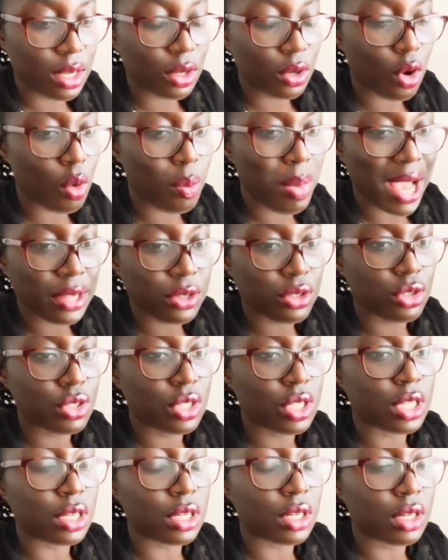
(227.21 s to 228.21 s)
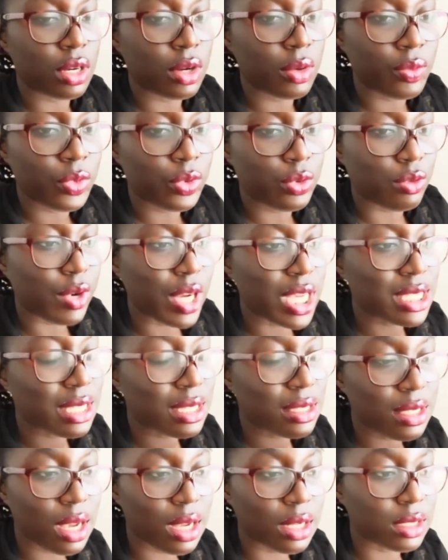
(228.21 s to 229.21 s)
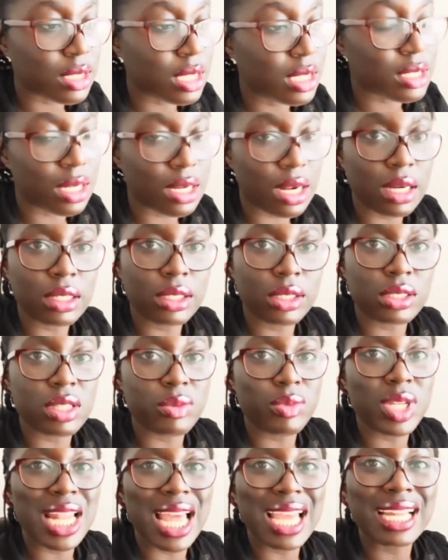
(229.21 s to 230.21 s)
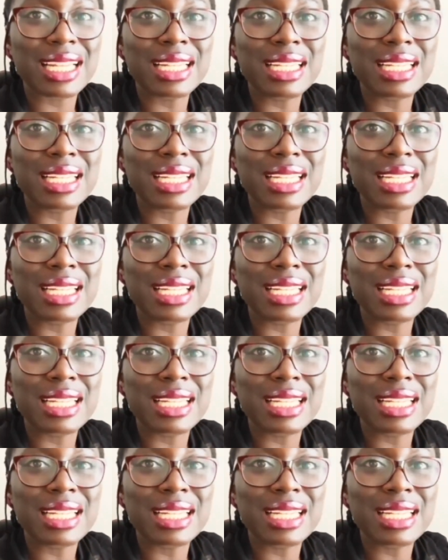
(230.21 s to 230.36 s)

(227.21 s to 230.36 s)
go back to their racist aunties and uncles and be like,